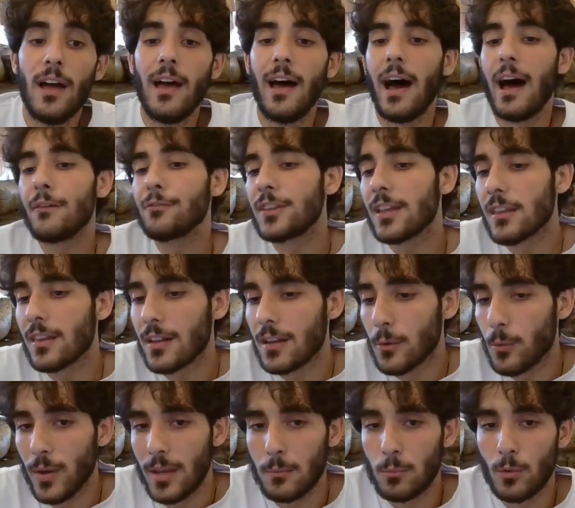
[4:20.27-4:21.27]
After the
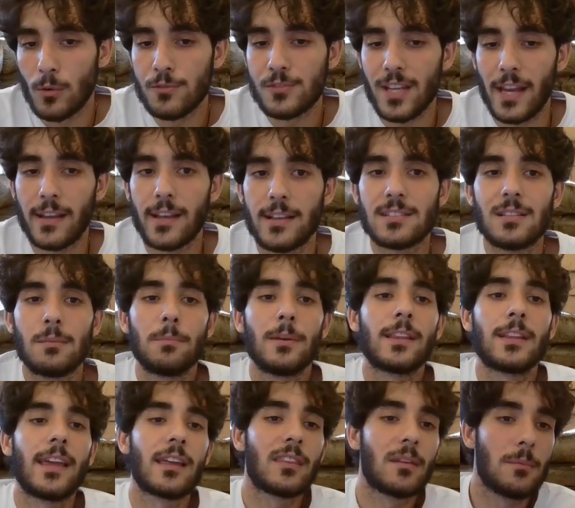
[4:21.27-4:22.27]
queen moves, I can simply
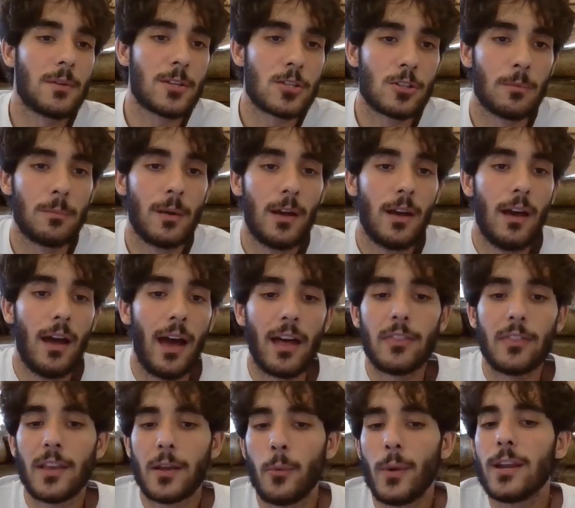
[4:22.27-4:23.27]
take the bishop. And
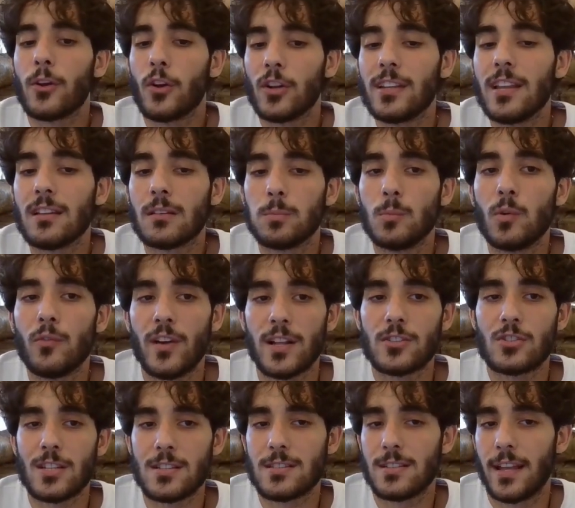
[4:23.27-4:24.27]
the queen couldn't move and
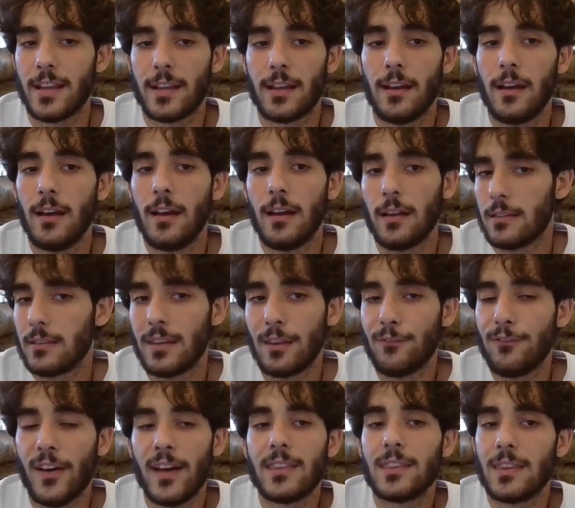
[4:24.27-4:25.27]
just like
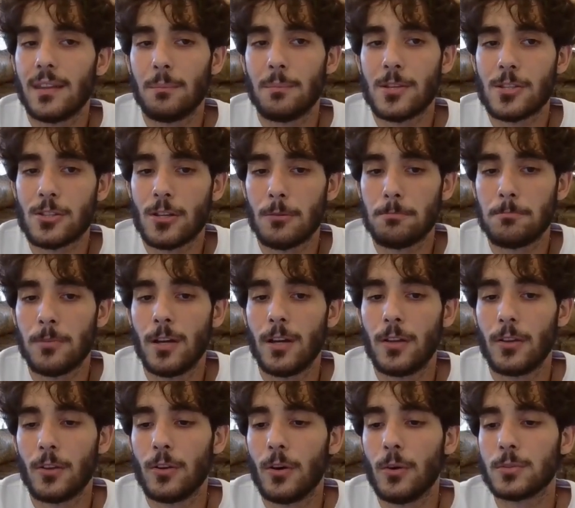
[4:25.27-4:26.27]
defend the bishop.
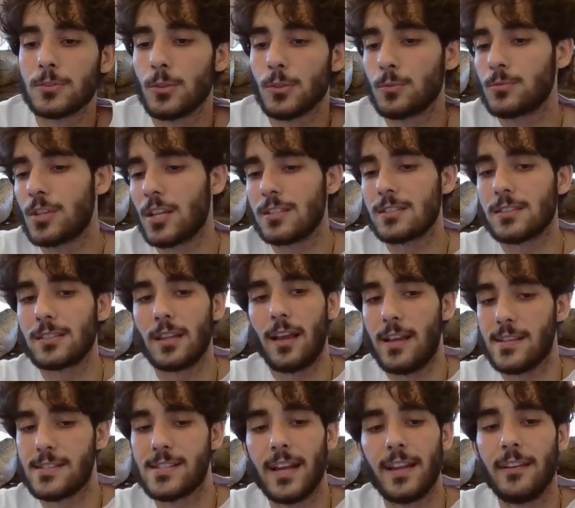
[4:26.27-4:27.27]
You know, so just
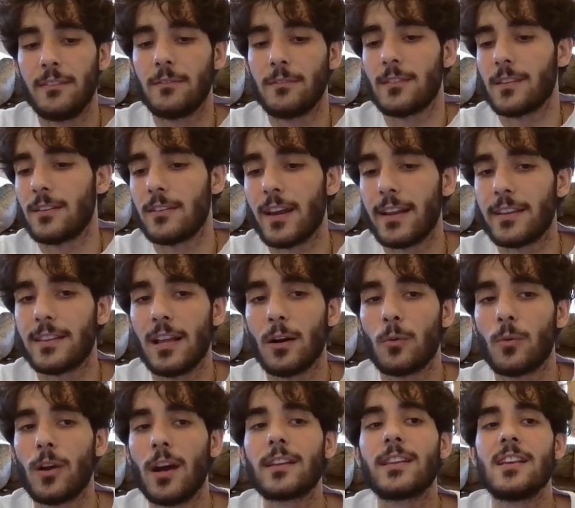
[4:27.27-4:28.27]
Hussein right now
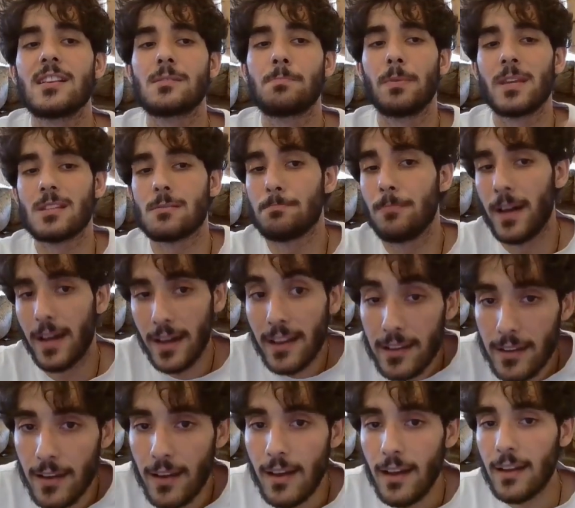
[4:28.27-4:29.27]
got his piece
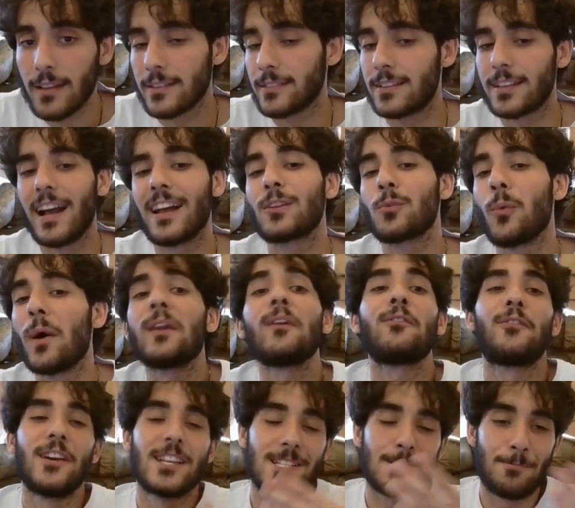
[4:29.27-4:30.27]
back, got one
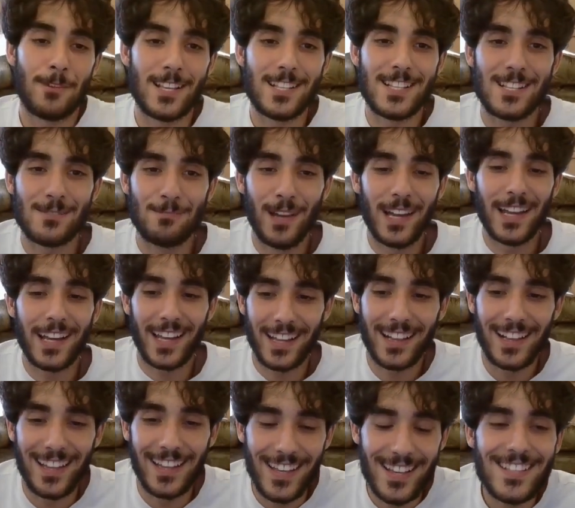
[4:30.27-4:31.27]
of his pieces back at
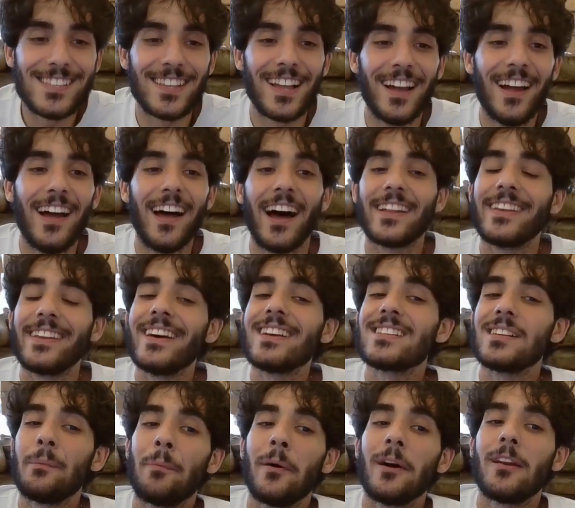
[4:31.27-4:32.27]
least, and he has
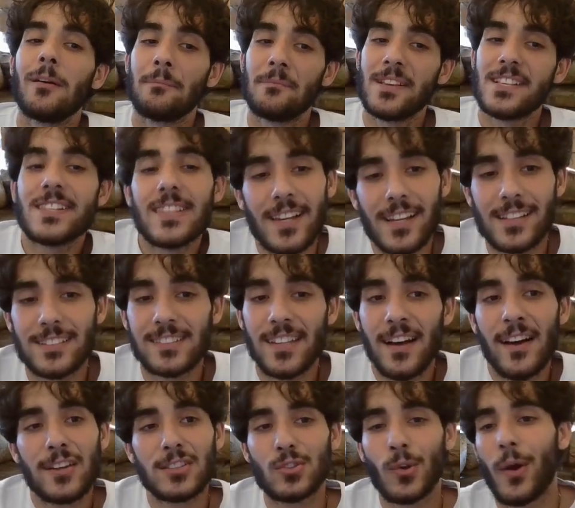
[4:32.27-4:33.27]
a pawn on b6.
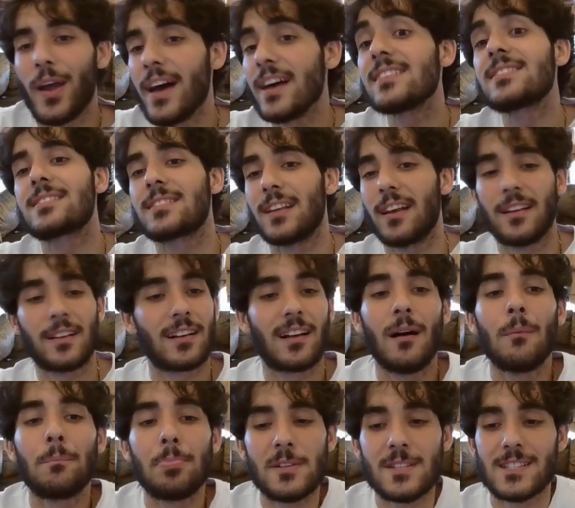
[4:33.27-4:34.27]
So he has
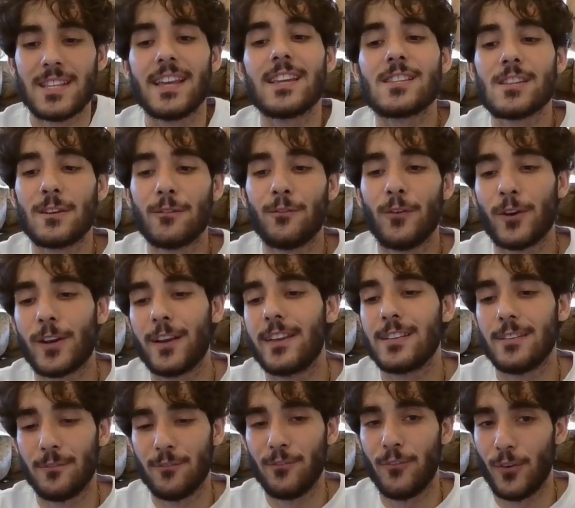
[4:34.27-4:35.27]
compensation
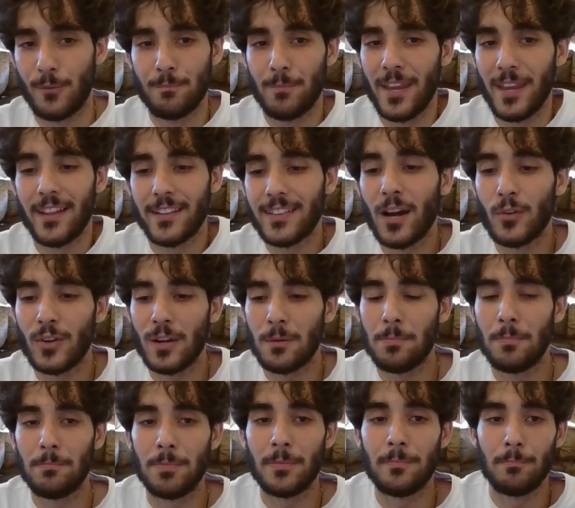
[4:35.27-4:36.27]
for being down
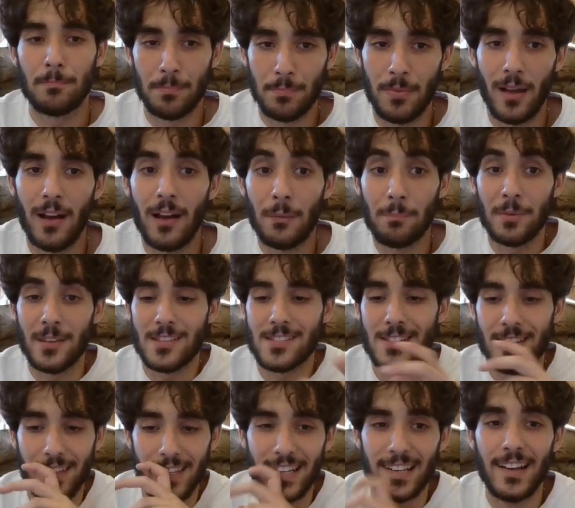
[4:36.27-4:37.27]
a piece
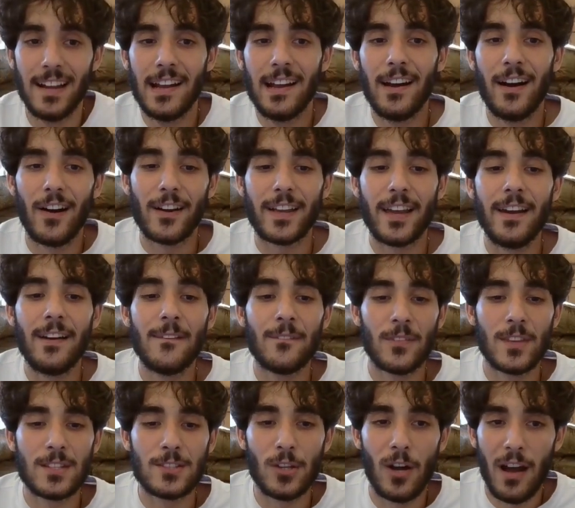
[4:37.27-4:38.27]
here. Okay,
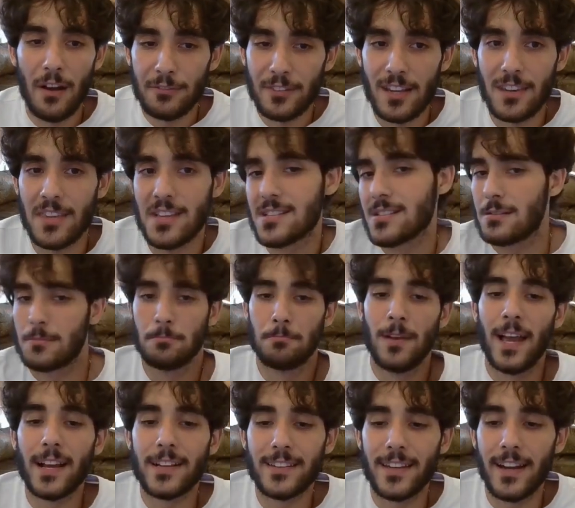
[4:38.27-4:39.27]
so after this,
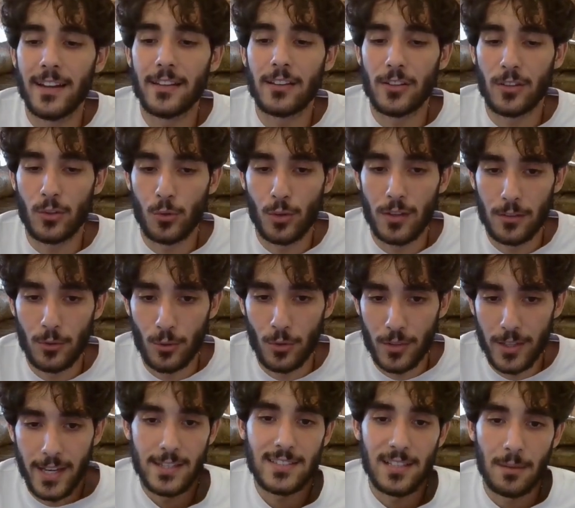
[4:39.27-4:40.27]
black tried to
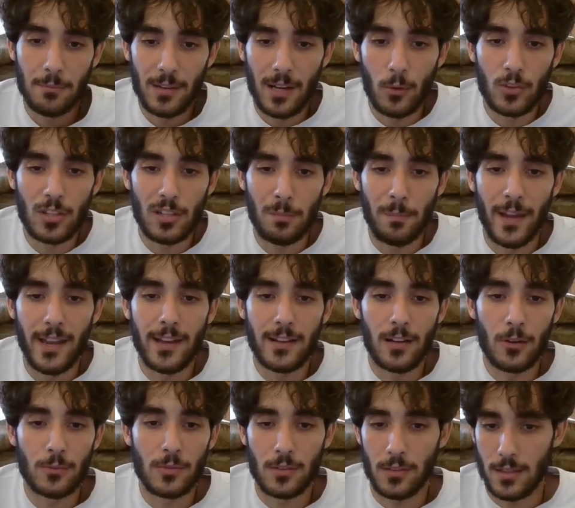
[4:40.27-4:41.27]
create some counterplay
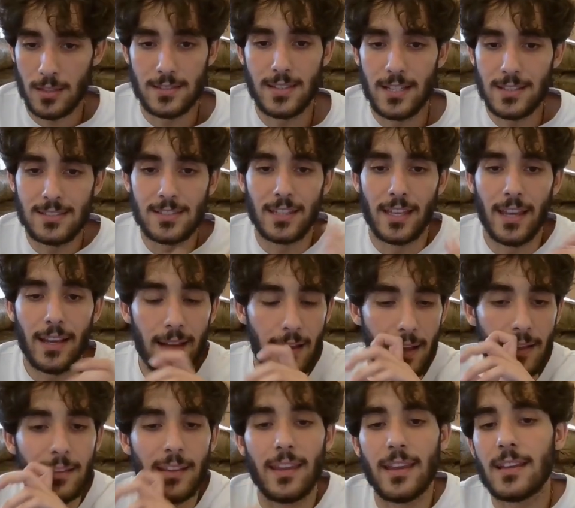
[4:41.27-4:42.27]
around Hussein's king,
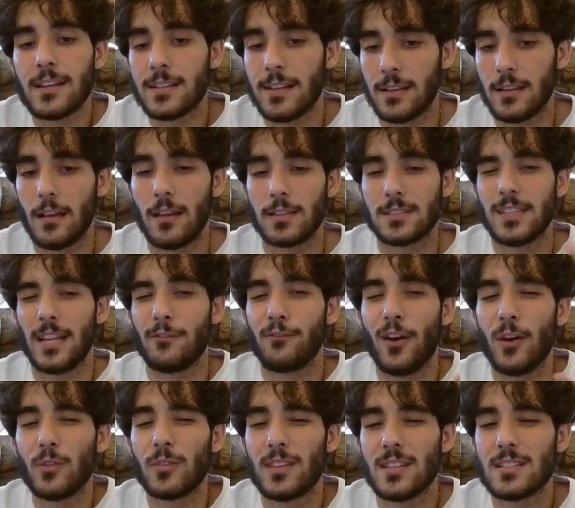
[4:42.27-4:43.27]
and here Hussein
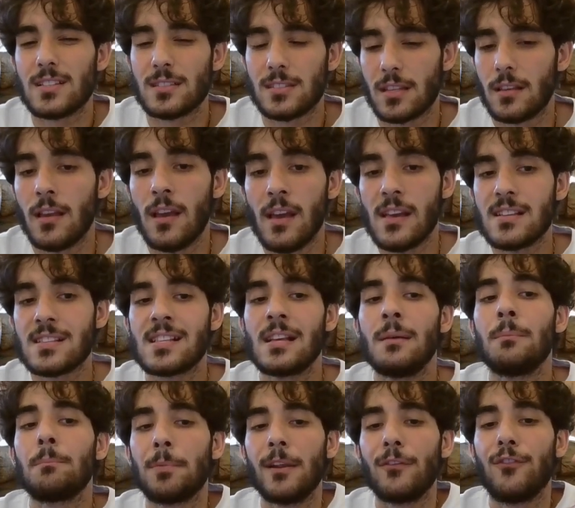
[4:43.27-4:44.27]
found this
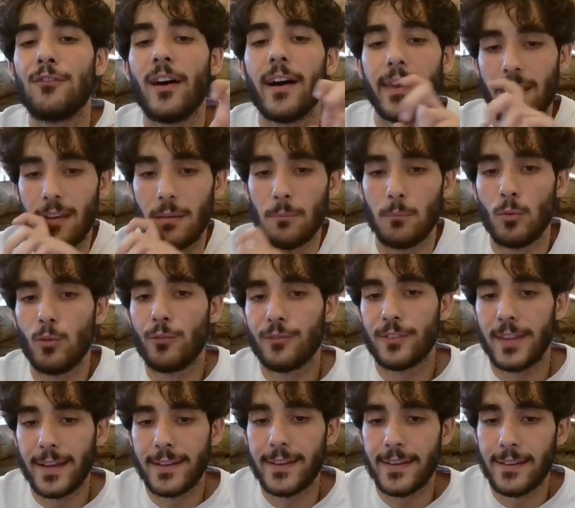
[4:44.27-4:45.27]
simplifying move
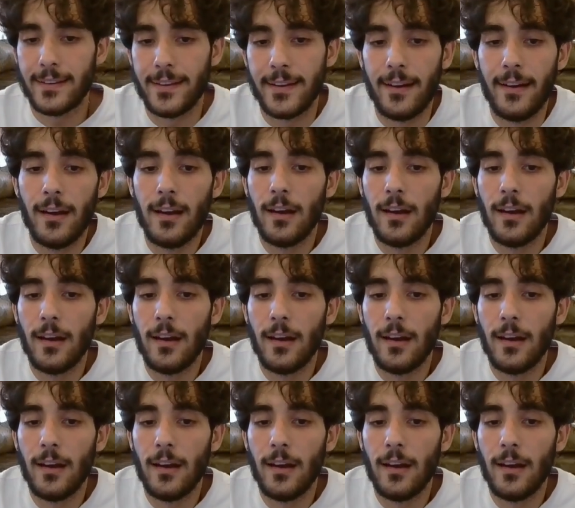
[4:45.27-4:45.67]
technically.